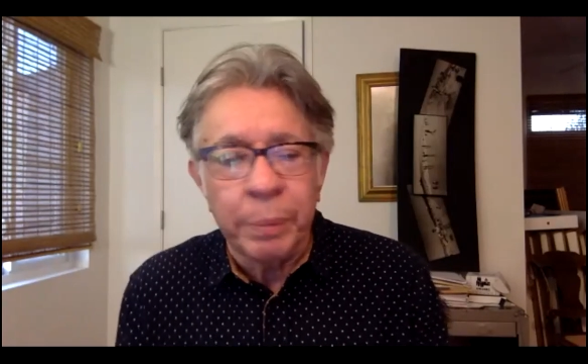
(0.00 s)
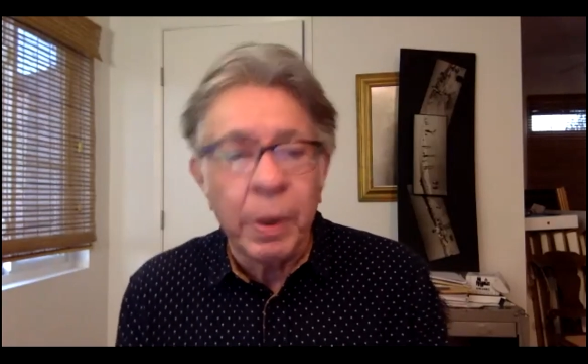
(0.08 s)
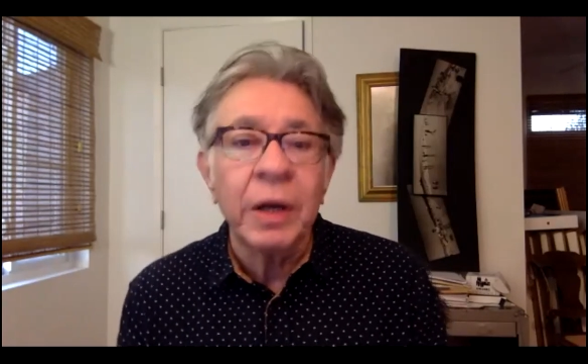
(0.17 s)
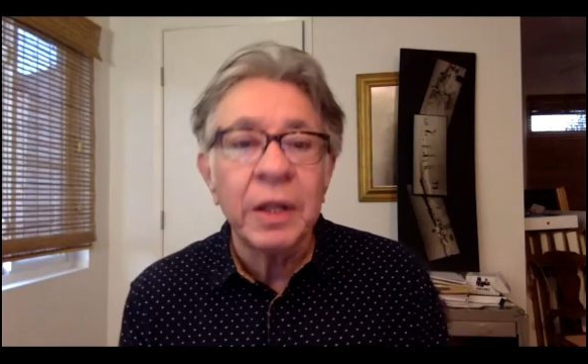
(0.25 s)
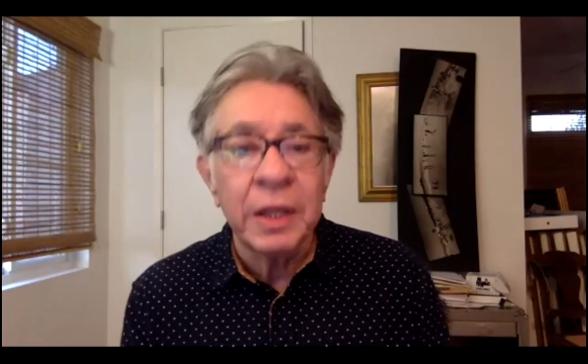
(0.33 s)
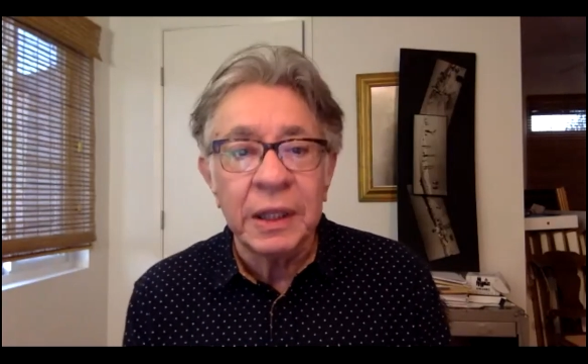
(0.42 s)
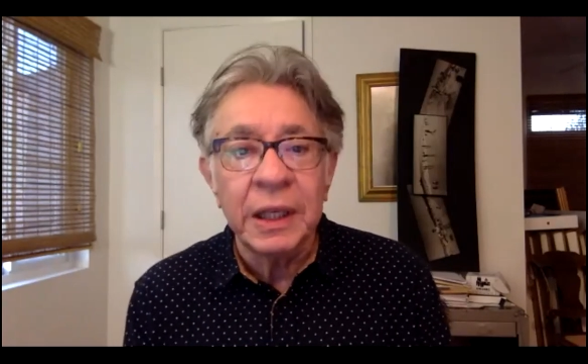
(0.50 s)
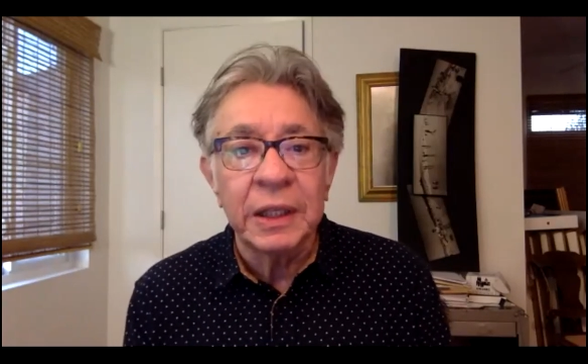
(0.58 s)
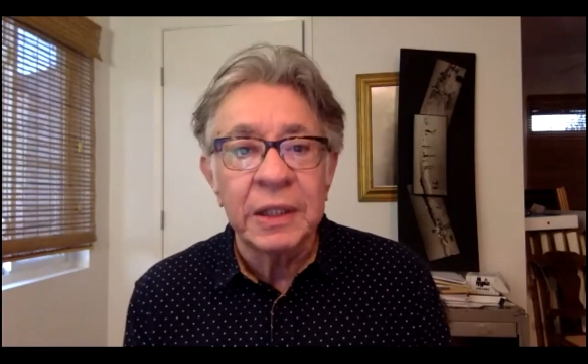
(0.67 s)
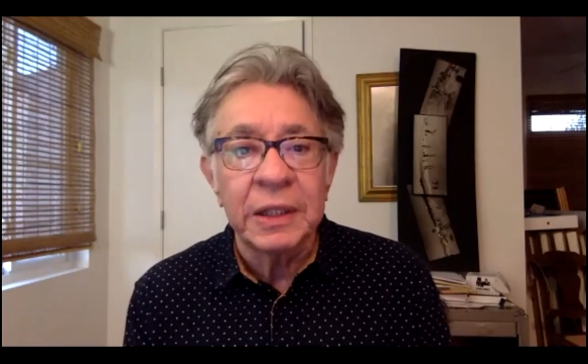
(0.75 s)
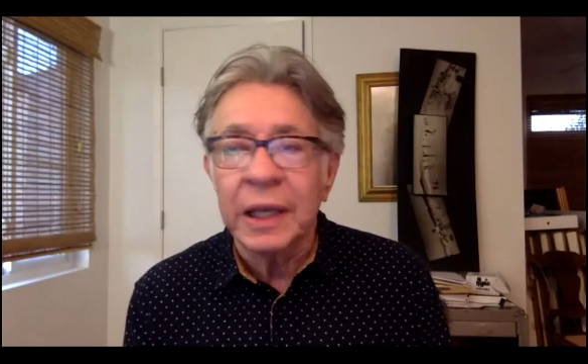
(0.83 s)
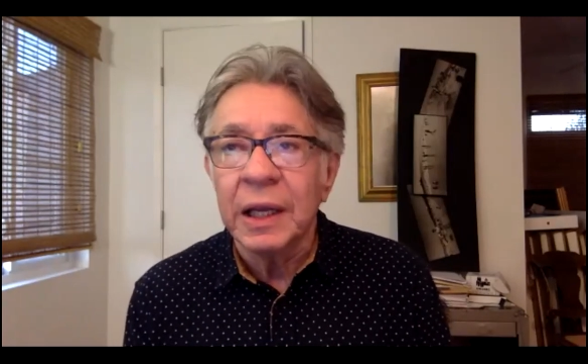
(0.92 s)
part of the thing
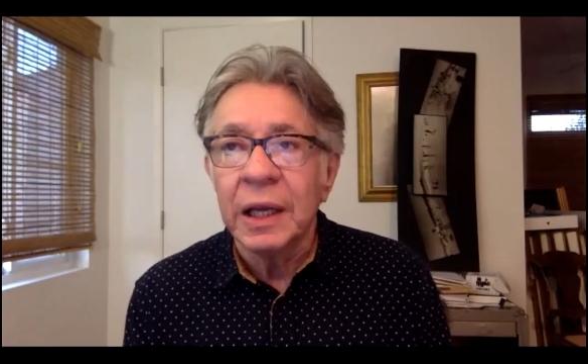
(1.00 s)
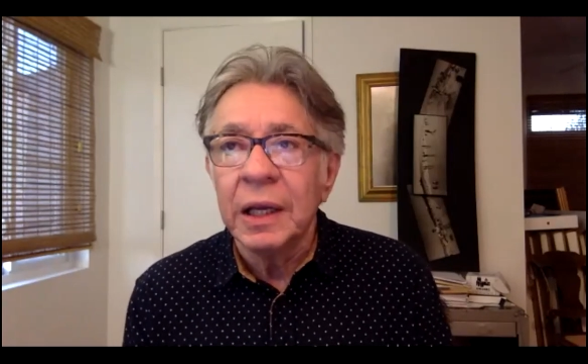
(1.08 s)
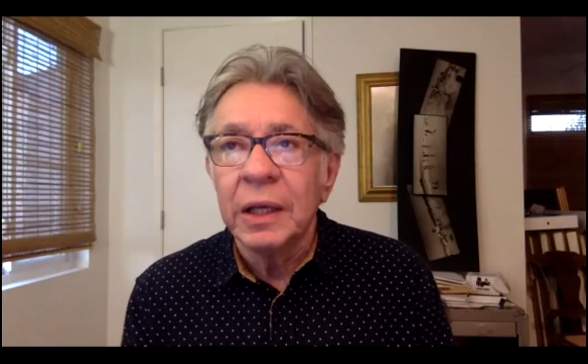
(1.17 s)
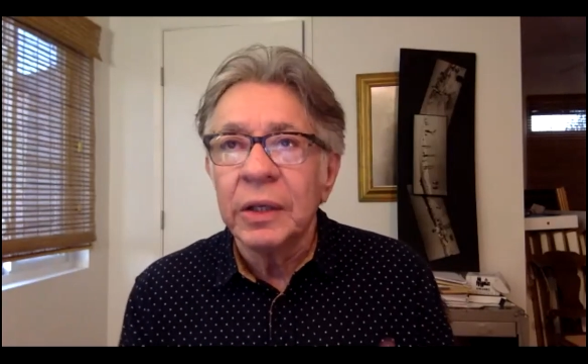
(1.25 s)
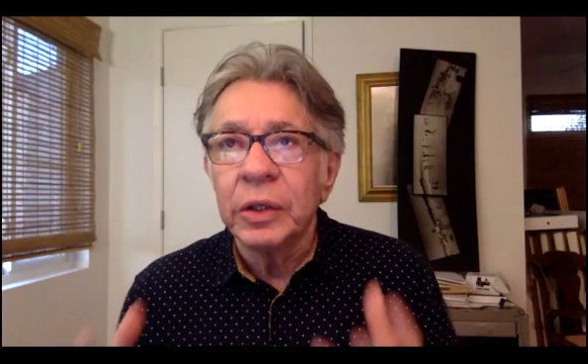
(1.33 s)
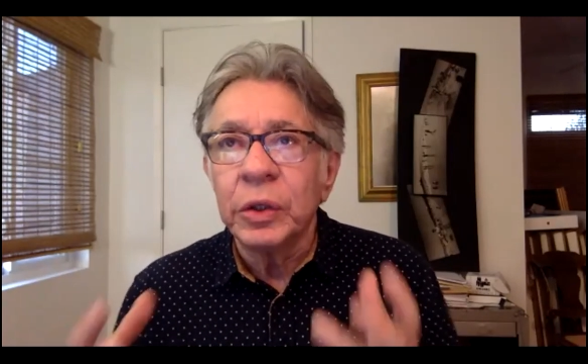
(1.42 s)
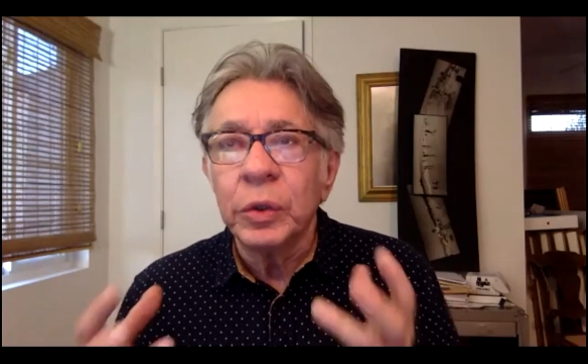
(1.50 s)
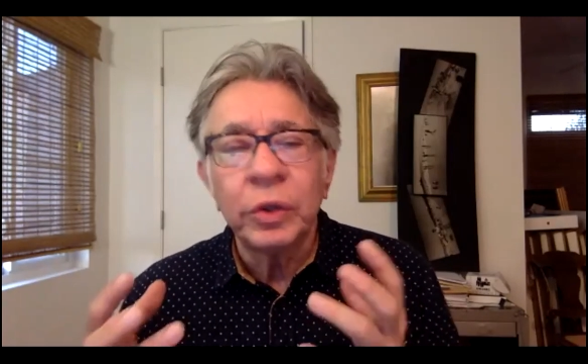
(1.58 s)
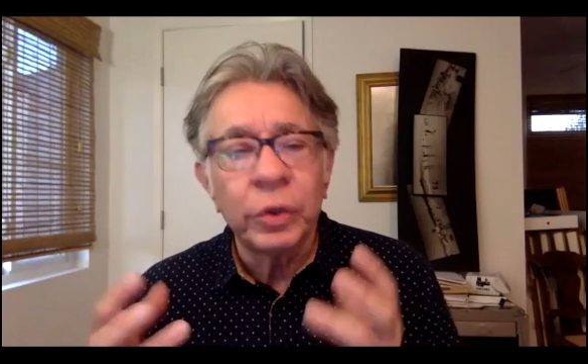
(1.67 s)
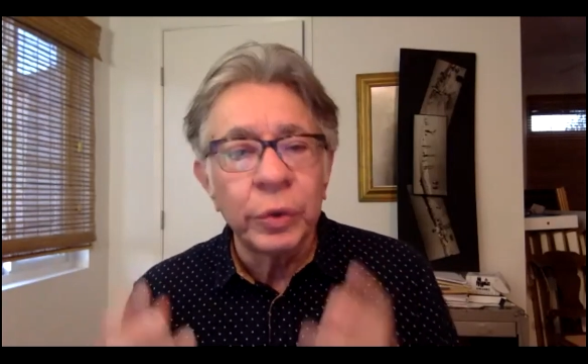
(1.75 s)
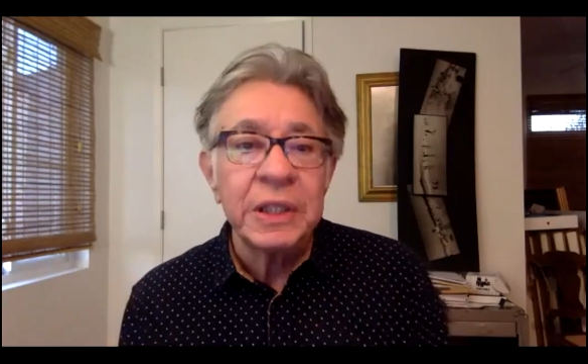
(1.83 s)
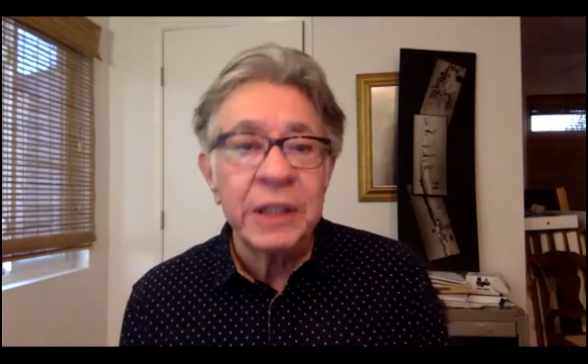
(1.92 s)
is like you do
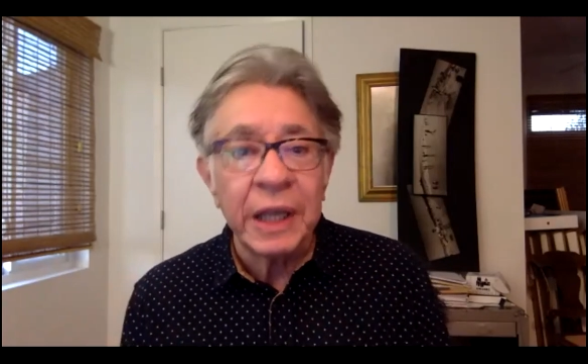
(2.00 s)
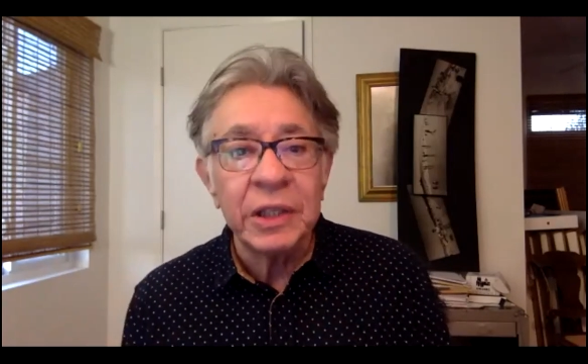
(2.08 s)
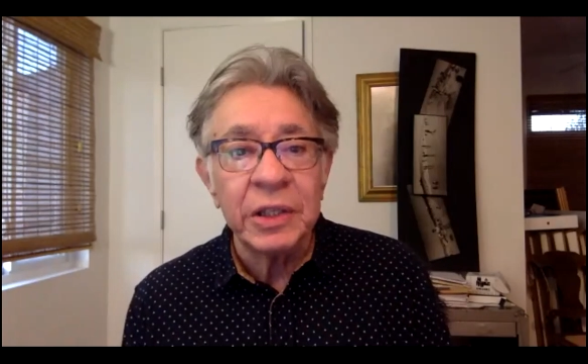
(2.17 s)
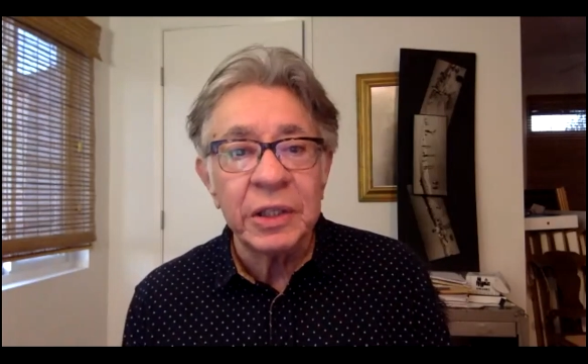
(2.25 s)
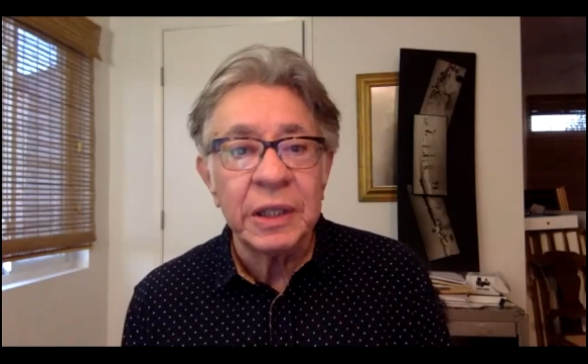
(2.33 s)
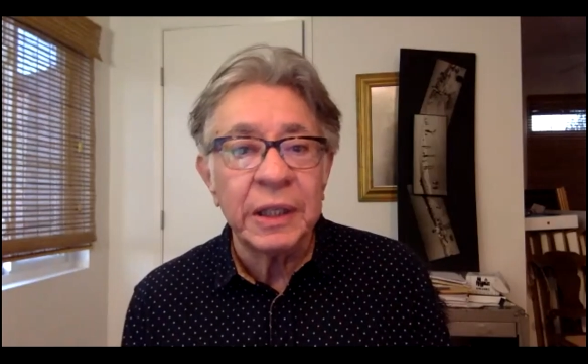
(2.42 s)
three sketches a